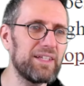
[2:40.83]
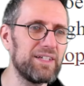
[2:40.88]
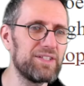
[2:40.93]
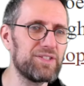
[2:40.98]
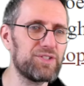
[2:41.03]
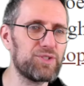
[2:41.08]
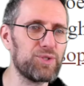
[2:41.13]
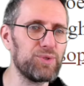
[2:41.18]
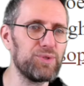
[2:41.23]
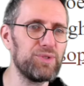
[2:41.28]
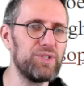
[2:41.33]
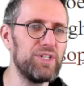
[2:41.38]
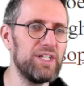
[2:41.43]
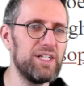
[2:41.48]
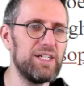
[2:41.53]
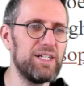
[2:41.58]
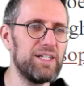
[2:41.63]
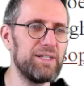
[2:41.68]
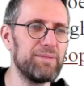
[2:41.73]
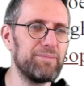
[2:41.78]
So,
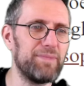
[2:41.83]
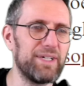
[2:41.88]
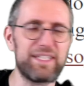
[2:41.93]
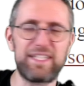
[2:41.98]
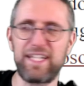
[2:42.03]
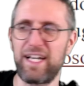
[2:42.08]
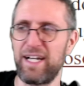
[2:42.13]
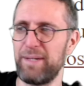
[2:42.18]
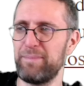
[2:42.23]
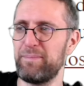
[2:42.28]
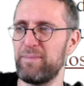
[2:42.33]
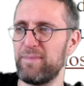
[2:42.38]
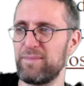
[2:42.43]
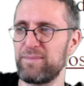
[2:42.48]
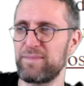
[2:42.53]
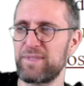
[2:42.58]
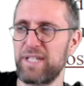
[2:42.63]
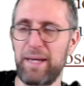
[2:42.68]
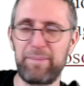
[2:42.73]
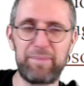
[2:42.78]
but yeah, I'm
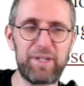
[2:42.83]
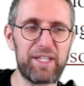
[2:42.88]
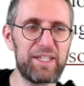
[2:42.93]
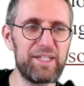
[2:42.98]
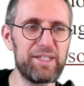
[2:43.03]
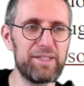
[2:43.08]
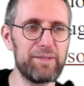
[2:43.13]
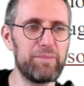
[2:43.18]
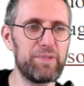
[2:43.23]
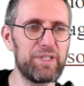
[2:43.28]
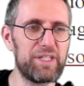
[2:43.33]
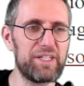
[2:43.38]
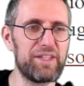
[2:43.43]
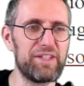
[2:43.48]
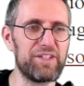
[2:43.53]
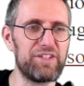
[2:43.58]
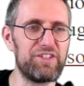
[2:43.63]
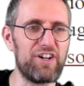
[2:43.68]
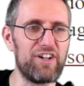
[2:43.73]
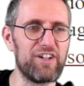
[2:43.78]
tapping here a bit in
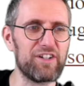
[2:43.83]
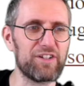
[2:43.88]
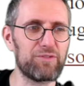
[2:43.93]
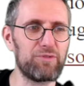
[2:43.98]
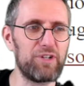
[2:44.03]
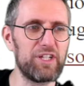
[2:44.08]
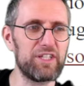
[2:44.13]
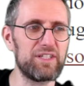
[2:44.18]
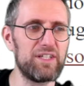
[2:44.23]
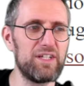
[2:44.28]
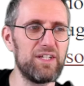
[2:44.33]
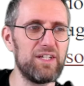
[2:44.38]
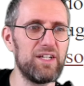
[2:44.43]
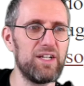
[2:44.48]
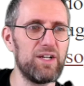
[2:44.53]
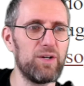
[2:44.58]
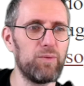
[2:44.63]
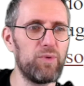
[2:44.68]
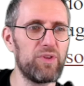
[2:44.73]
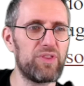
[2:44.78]
the dark, right?
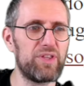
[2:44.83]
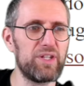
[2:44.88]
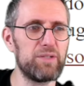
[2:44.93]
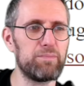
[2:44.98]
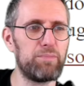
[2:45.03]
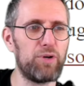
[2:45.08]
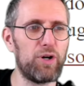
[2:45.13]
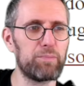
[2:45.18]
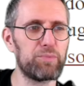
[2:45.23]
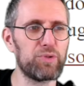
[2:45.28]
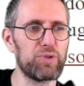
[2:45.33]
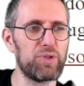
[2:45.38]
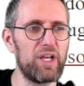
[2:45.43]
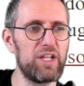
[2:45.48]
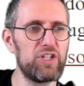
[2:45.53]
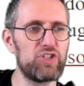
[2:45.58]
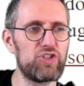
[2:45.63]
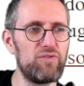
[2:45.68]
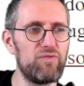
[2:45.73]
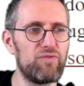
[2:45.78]
Within a
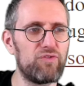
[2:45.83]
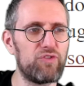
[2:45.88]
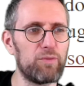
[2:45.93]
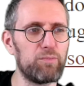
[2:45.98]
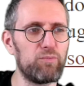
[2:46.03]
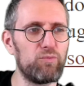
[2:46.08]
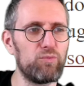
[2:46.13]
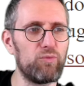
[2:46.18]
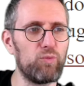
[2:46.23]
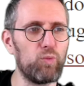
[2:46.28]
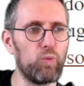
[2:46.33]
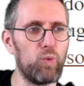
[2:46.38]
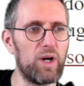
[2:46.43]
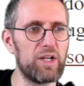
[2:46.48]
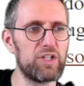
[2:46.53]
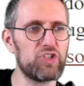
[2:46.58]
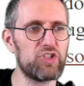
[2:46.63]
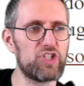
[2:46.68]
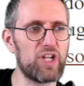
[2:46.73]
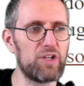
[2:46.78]
population from
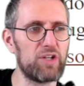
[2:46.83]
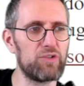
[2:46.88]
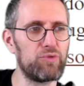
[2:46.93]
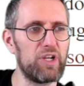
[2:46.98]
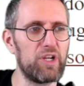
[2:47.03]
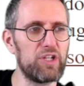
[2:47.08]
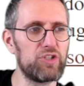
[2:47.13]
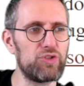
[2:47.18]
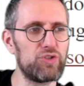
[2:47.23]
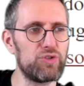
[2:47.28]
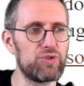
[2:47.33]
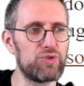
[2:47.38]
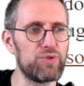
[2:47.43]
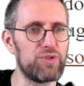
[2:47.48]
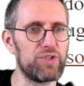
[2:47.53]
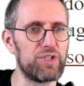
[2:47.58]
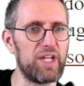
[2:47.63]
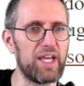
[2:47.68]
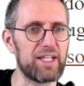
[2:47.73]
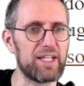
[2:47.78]
one generation to
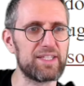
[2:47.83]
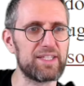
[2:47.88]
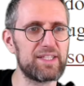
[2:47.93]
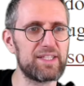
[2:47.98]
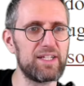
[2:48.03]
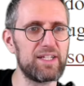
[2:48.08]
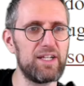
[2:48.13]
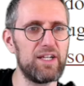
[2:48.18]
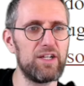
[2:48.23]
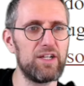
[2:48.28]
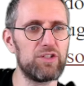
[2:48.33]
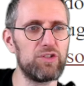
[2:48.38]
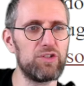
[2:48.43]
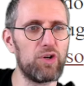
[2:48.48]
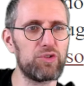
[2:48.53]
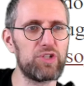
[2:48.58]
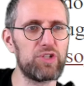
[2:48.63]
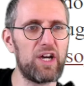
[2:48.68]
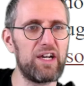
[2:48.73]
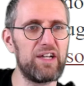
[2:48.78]
the next.
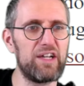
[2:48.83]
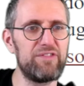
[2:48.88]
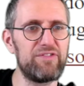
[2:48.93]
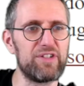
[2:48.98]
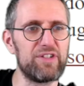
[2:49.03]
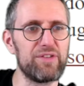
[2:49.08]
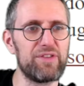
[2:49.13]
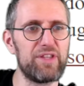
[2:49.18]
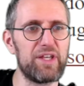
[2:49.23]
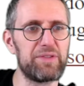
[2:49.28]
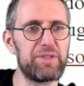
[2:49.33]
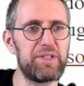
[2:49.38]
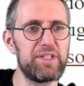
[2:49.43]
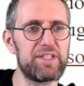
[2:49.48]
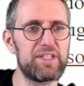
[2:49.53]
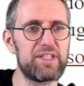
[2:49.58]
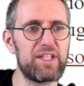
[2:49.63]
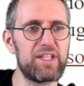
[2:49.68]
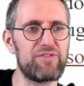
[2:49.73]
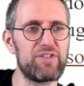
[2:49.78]
Note, however, that
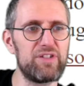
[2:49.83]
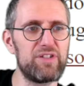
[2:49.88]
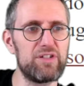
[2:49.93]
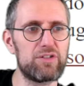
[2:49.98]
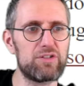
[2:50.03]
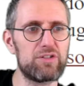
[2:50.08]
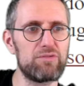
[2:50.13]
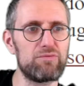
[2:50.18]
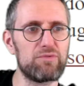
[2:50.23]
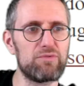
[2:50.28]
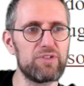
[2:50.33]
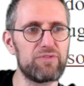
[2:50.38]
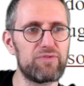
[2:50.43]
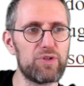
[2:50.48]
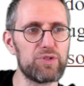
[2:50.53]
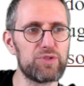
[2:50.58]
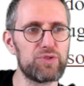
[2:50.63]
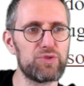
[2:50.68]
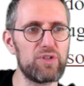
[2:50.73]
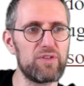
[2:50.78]
this definition
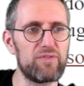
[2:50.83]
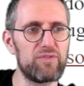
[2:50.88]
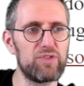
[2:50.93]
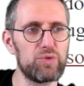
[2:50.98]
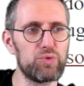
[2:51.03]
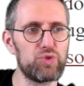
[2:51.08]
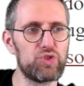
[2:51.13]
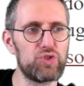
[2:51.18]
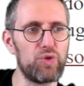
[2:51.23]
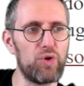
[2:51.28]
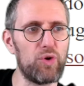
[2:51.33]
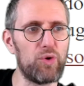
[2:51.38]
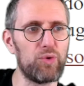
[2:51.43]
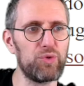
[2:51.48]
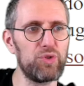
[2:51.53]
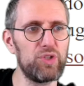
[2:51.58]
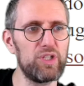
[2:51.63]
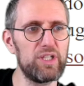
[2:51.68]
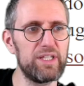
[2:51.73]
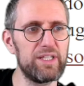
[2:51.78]
refers to evolution
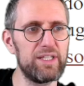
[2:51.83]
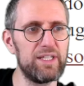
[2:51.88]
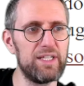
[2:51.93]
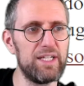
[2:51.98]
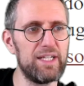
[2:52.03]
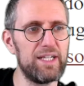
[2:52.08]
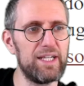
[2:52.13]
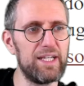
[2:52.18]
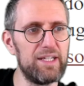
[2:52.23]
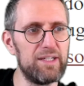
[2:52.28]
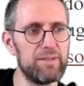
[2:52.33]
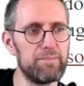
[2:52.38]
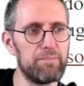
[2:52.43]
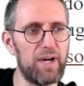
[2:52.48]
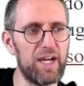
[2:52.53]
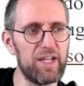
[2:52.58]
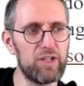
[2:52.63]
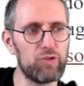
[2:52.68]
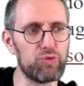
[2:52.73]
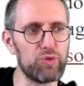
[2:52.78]
only in a
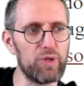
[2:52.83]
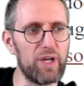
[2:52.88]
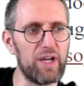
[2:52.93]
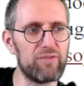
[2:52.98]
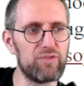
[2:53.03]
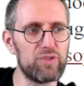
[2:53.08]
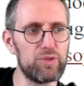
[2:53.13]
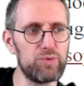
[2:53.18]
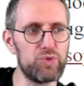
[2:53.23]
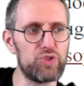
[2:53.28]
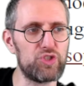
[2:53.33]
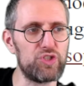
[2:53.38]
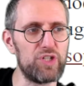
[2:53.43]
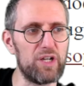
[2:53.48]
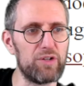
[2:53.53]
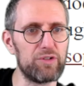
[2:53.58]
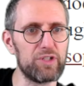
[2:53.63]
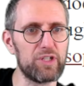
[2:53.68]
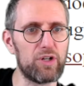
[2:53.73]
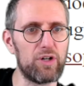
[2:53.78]

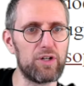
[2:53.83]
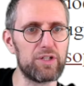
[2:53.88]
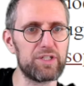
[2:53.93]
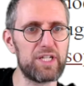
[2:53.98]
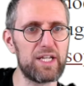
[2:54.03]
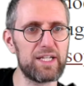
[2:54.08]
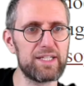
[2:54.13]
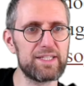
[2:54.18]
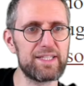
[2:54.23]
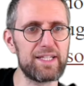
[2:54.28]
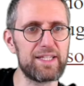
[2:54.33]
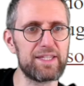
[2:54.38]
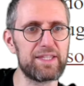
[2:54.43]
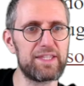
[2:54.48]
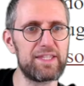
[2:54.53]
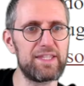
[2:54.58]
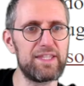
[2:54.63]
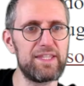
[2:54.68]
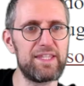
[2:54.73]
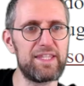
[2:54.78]
microevolutionary context, and
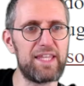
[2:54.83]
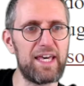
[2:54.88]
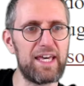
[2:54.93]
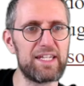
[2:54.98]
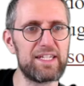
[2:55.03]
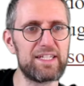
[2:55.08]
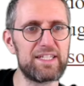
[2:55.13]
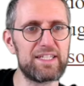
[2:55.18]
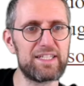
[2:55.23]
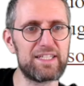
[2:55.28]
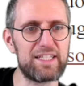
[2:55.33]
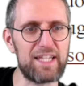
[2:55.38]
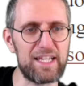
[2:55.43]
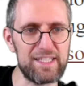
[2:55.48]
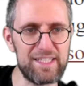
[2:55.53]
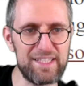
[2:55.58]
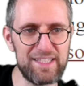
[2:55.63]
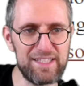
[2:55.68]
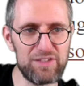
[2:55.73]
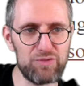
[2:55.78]
that
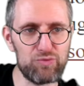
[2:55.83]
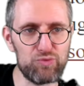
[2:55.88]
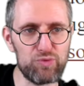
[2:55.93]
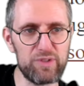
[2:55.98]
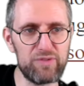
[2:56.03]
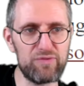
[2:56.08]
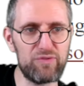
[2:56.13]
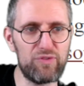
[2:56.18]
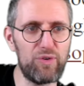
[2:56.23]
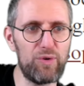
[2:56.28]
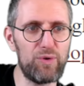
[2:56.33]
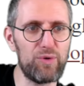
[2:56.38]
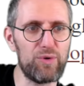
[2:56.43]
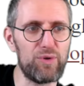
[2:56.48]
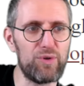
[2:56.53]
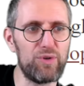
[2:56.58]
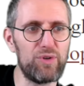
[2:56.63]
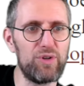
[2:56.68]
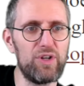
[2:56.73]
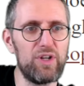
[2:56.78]
doesn't
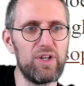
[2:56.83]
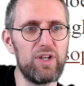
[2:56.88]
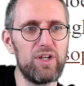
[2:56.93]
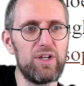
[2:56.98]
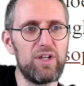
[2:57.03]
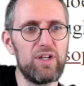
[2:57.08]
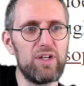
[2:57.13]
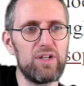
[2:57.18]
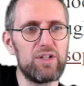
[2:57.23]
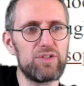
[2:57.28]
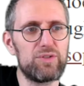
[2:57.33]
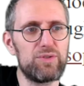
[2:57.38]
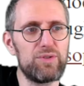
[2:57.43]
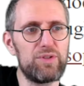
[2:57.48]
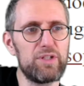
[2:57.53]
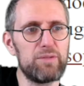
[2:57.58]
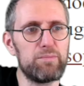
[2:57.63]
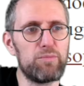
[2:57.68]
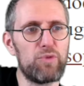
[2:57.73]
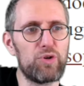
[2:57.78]
refer to
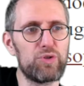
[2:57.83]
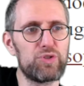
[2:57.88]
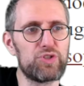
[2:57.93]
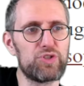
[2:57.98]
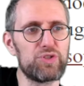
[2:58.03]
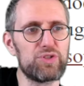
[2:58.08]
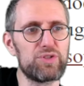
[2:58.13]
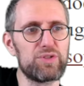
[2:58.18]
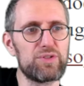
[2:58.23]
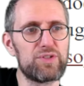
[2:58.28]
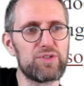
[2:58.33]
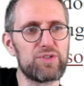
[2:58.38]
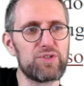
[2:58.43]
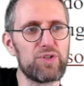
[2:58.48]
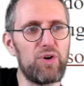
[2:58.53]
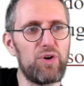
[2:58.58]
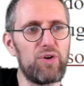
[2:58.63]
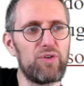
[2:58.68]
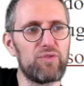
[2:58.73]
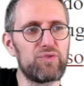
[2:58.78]
the emergence
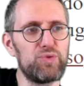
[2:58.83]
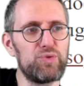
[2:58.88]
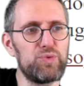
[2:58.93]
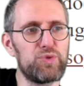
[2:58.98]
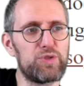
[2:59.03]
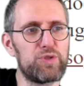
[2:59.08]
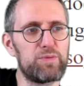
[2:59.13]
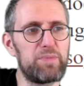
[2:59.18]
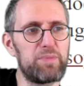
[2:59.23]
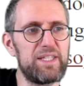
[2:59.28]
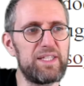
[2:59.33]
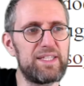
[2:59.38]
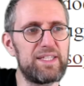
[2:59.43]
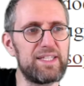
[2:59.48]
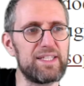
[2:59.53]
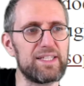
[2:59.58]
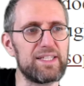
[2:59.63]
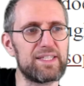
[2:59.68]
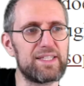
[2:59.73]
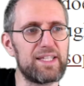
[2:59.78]
of new
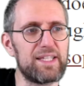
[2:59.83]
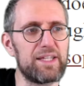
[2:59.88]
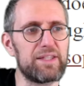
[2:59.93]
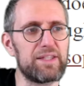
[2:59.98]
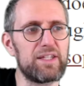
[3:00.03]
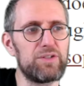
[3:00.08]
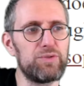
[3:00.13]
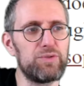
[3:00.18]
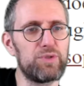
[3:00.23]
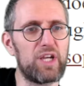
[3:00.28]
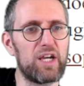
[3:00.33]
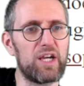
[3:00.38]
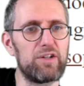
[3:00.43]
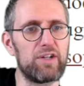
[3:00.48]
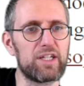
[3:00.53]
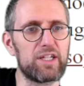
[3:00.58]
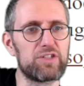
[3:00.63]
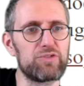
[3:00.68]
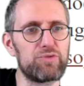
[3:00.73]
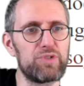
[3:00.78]
species and their new
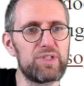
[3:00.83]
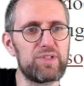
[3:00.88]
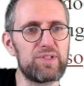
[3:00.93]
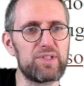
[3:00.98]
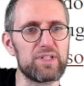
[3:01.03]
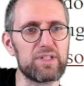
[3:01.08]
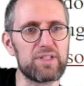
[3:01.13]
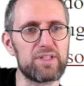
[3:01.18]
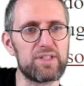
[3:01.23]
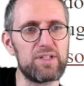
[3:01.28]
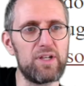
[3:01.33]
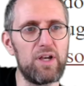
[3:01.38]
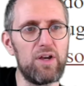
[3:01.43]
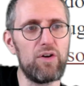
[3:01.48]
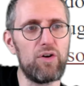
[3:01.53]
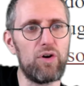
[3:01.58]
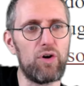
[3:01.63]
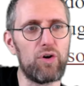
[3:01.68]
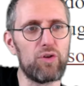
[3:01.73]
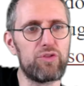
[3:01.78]
characteristics,
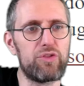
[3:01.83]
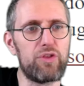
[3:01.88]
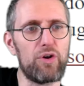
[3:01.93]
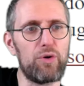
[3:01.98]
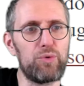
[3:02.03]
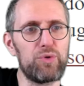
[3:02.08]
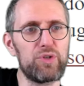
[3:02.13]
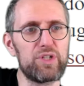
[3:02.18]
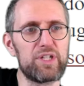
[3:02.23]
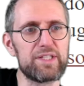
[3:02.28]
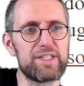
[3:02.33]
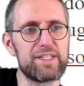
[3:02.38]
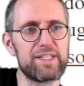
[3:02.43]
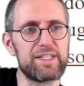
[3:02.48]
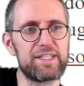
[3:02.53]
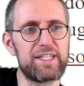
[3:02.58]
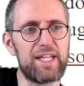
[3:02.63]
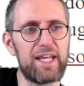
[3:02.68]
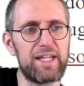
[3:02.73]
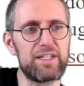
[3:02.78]
although it is
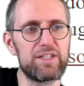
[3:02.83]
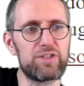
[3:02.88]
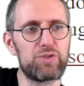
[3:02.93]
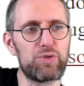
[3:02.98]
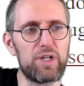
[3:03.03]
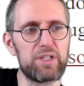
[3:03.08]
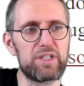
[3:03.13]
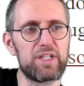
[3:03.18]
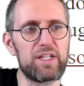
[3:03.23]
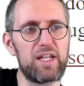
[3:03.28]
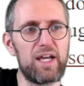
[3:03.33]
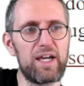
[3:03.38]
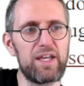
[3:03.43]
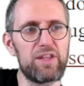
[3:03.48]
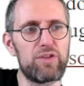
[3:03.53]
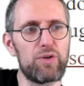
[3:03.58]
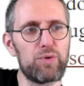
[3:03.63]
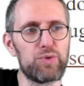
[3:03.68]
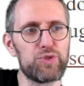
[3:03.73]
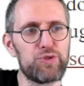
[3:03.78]
intended to underlie
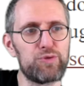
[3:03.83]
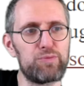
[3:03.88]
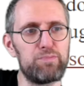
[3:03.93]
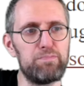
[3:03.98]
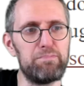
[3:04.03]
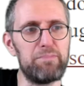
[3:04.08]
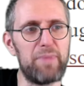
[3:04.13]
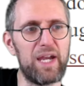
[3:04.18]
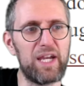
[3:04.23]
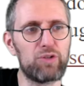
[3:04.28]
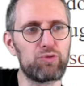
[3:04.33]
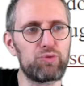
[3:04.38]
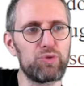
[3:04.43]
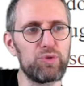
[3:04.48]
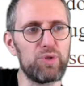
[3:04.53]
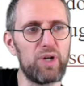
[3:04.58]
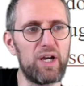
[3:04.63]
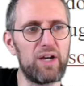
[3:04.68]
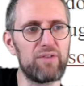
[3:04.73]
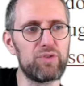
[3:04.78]
those
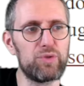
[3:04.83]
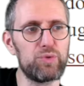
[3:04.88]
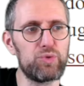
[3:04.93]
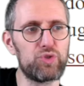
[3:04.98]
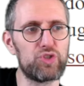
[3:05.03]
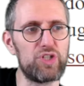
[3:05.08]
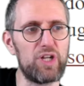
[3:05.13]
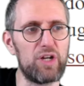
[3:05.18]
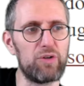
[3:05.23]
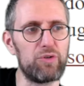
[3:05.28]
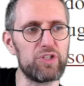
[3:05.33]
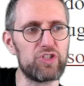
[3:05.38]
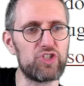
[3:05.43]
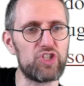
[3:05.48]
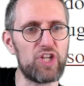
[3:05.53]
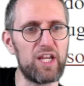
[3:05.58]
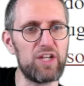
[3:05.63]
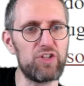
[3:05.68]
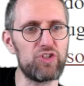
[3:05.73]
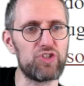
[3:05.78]
macroevolutionary
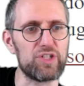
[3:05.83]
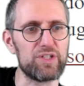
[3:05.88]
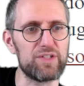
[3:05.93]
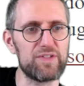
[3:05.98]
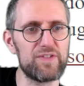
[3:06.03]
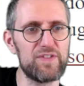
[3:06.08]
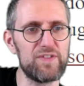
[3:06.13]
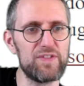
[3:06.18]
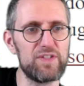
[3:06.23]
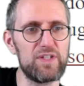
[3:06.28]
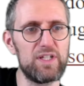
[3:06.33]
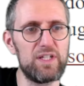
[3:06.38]
changes.